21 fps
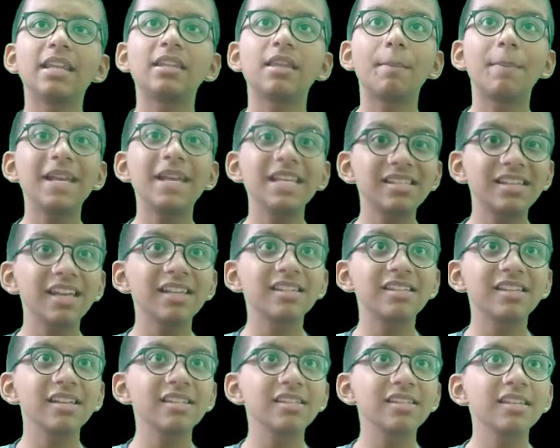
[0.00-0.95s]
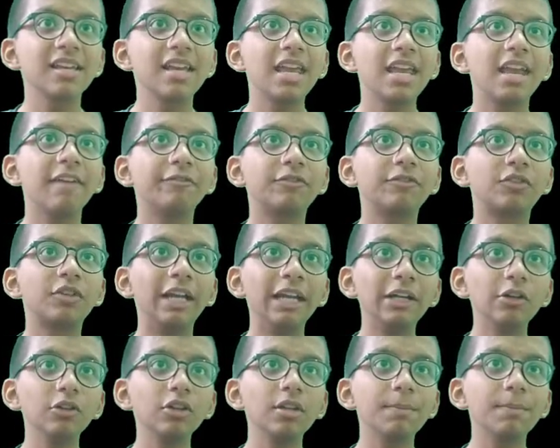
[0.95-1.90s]
the base case is if 3
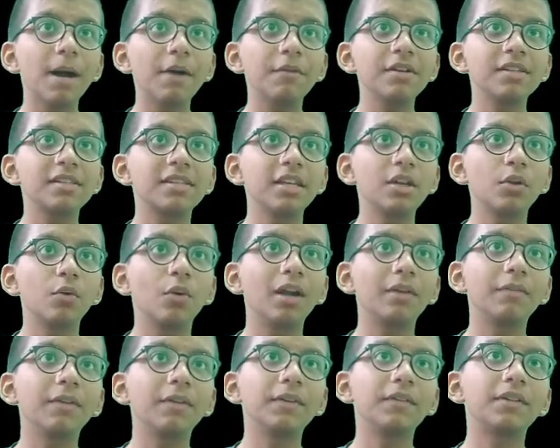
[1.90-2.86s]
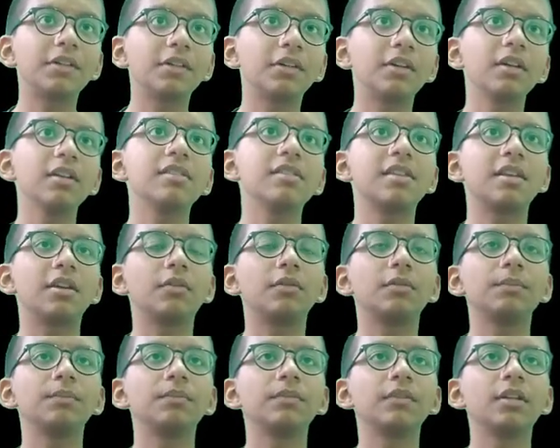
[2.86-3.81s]
to the power 0, it will return 0.
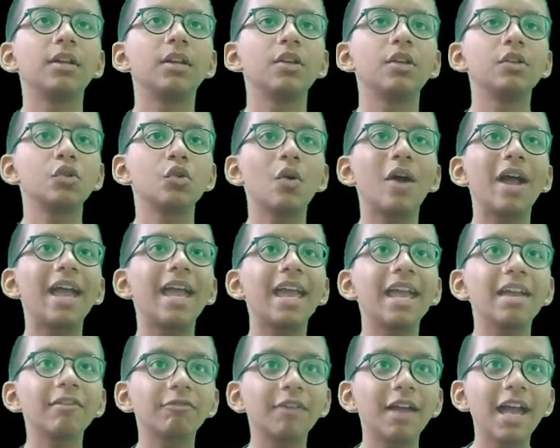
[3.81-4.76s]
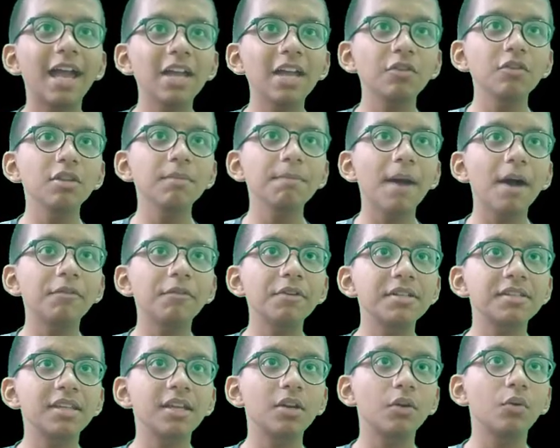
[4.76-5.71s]
So if n to the power
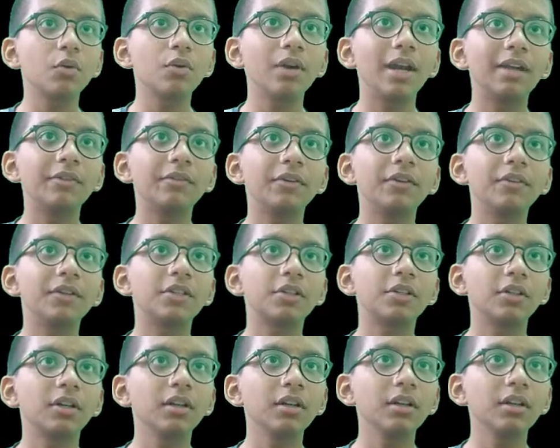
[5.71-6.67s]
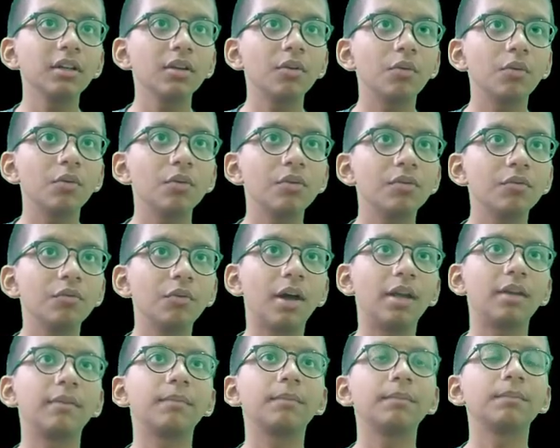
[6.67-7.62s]
0, it will return
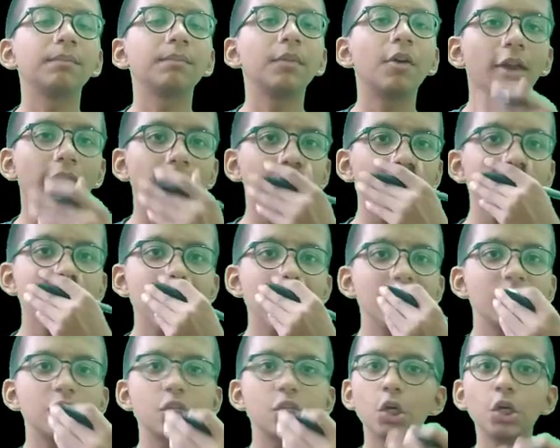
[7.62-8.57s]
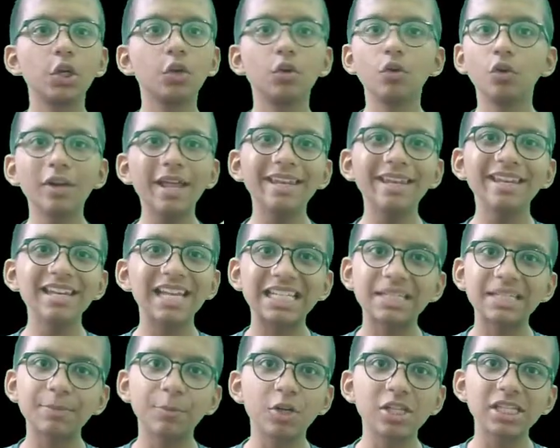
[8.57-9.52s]
1. Okay, so you know that in
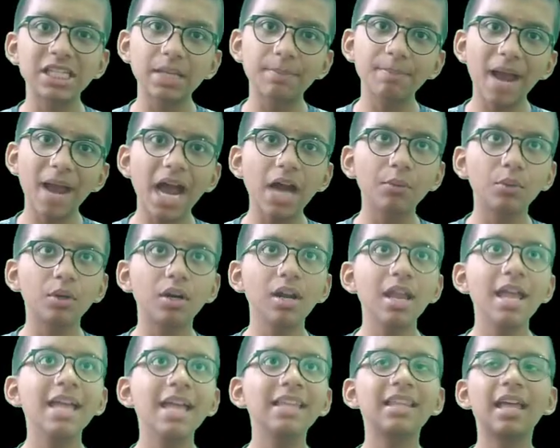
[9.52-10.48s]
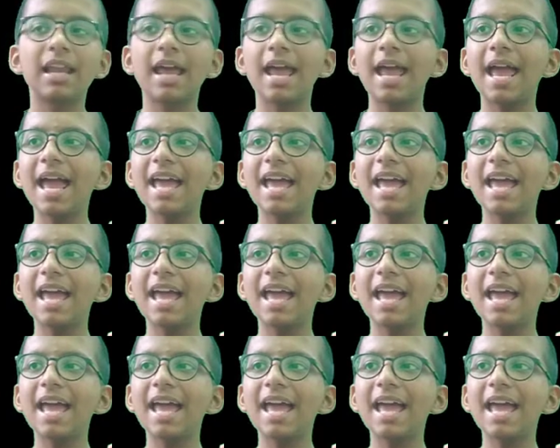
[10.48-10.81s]
exponential power that